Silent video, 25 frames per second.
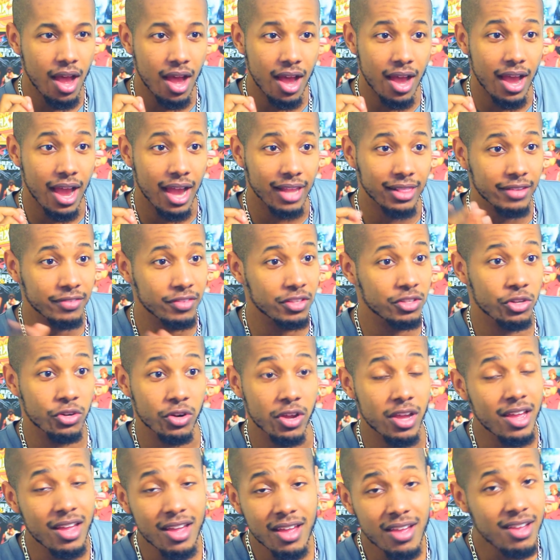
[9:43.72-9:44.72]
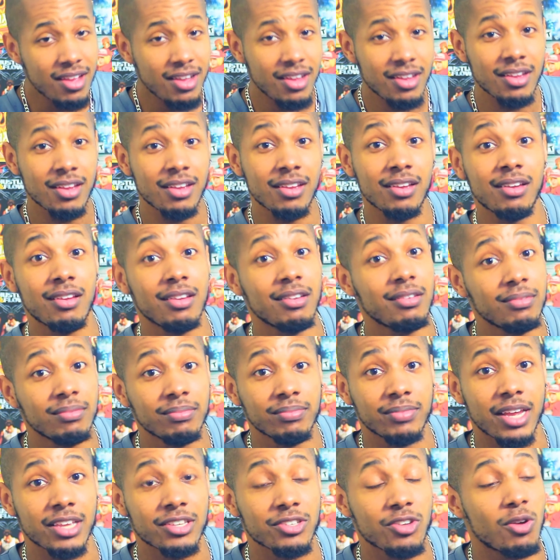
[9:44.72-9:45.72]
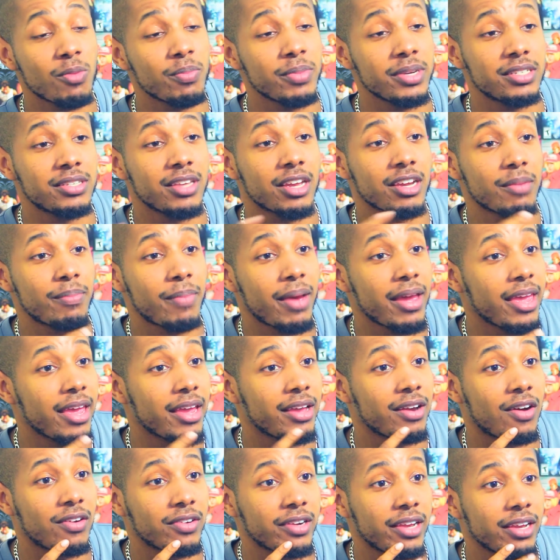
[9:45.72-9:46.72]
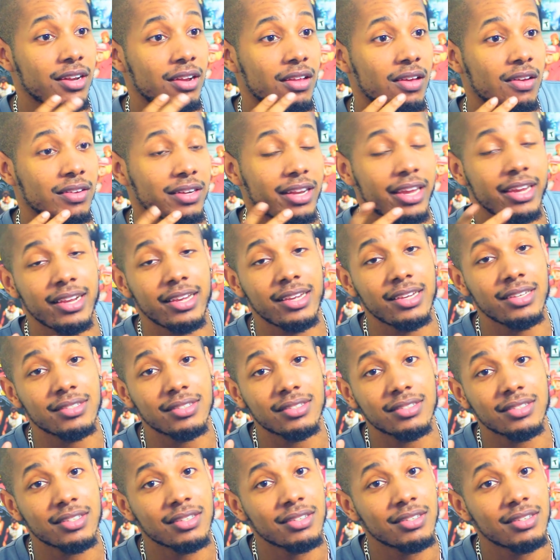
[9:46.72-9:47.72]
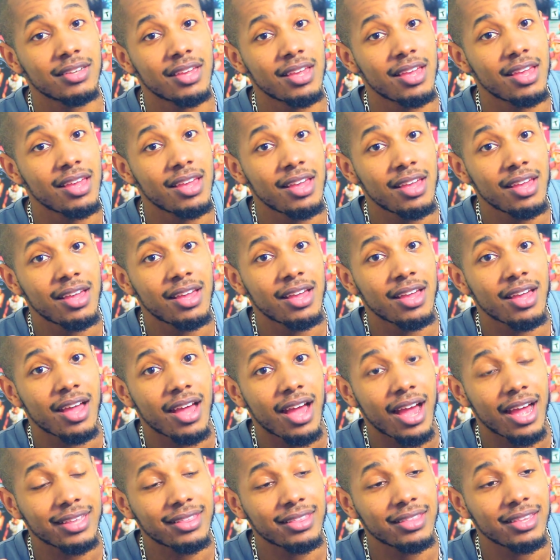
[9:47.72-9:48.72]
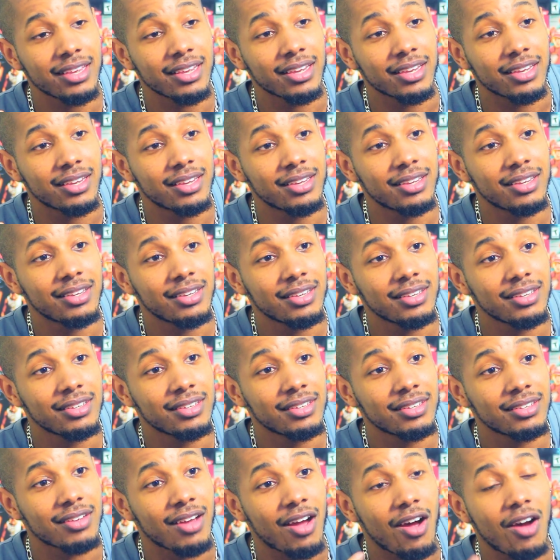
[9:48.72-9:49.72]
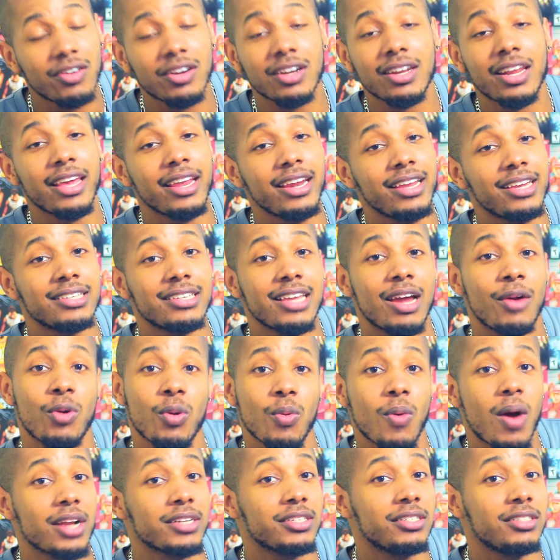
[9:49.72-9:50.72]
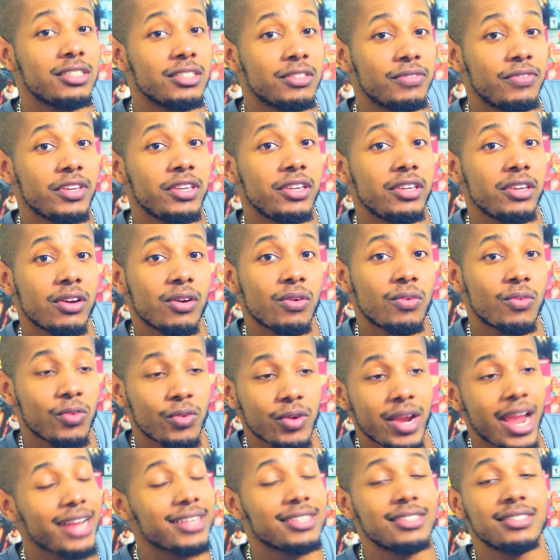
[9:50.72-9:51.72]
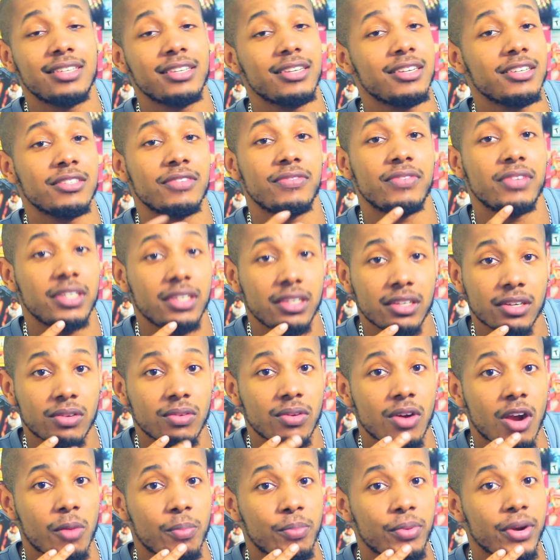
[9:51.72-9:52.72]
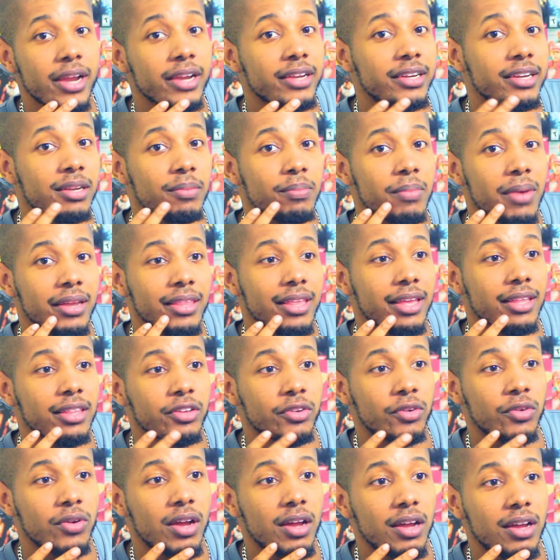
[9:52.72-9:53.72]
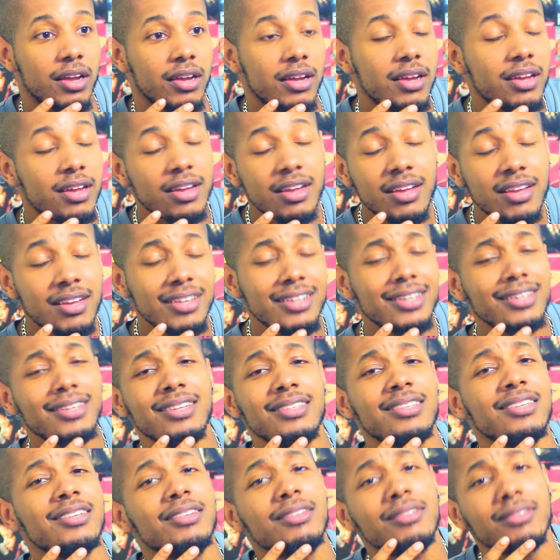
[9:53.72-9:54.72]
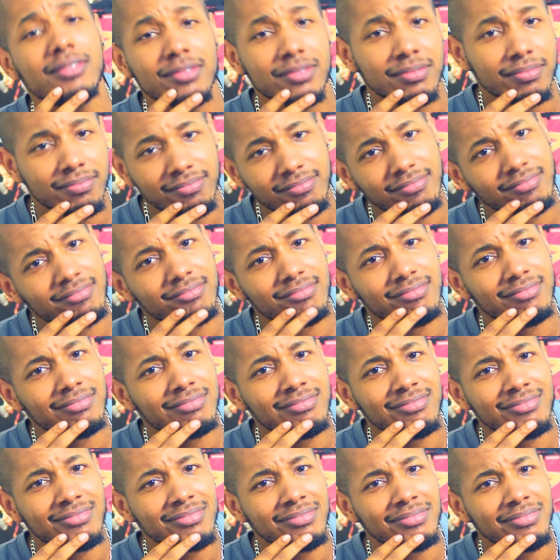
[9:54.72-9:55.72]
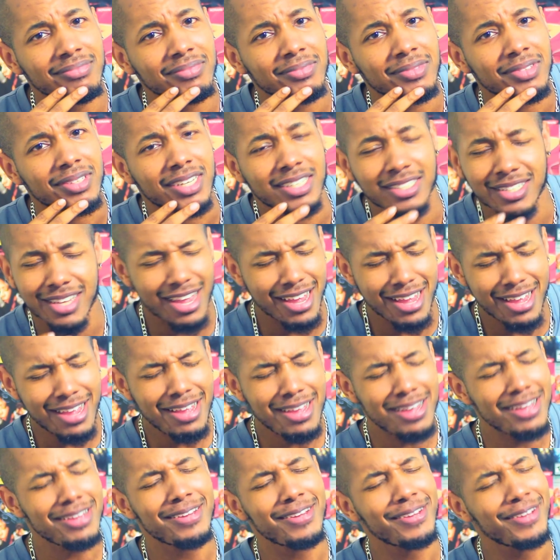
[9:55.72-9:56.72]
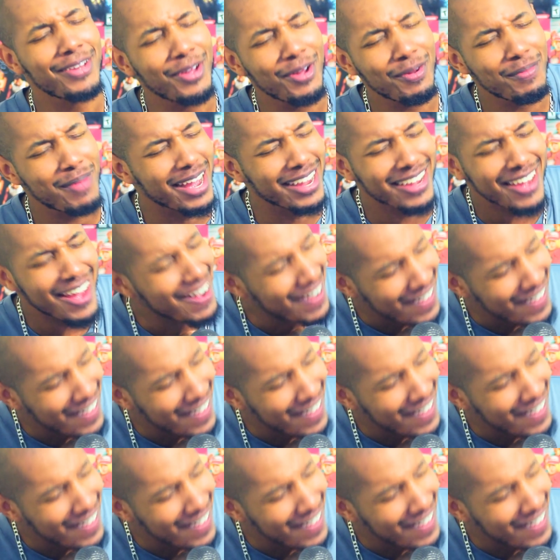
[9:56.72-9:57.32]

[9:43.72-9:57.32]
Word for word: Uh, I love the little, oh, that's gonna be sucking my head all day long. Ladies, I think all the ladies that were watching this video, reacting to this video, are pregnant by that little, uh, oh. Cause, oh my